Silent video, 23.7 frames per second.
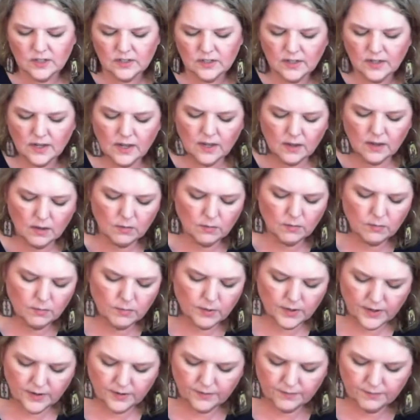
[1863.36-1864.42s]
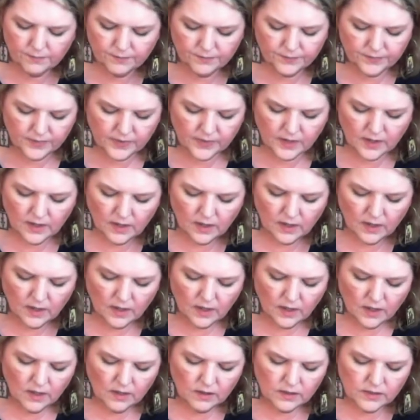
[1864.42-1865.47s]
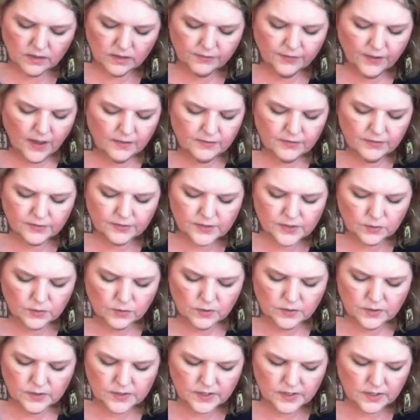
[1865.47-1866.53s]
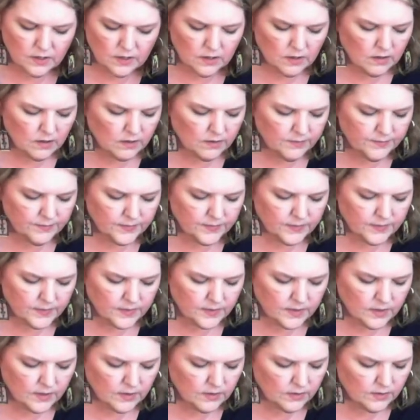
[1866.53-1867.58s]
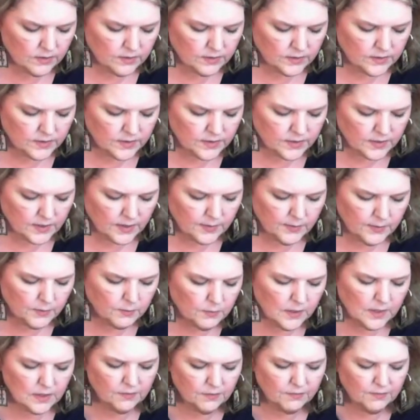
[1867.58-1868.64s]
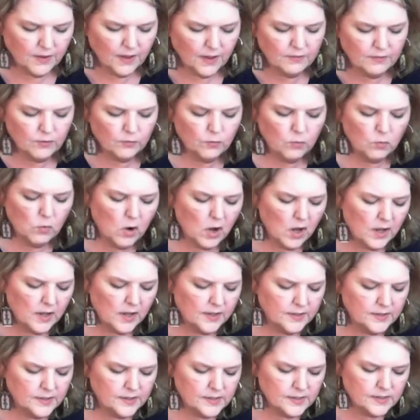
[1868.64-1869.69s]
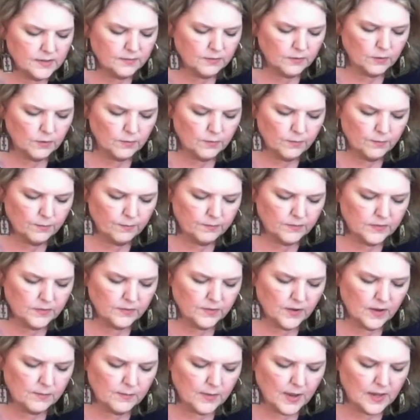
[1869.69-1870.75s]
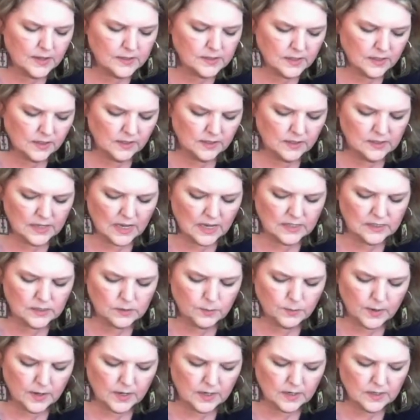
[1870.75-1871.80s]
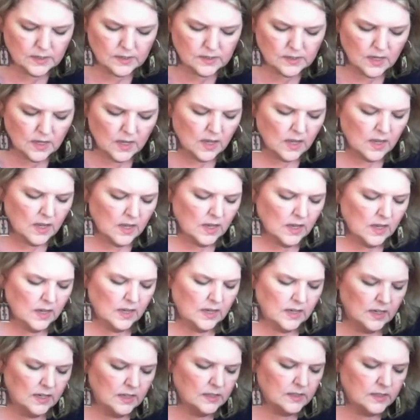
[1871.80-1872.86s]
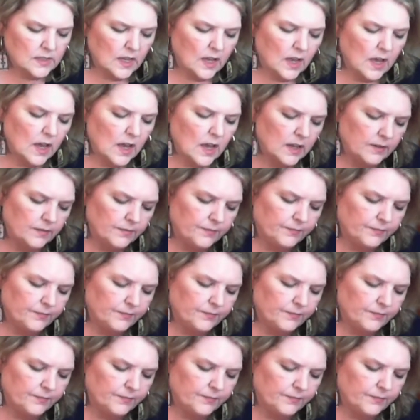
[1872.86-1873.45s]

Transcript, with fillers: to him. But the Five of Swords here, we got the Five of Wands for divine masculine's headspace. He's got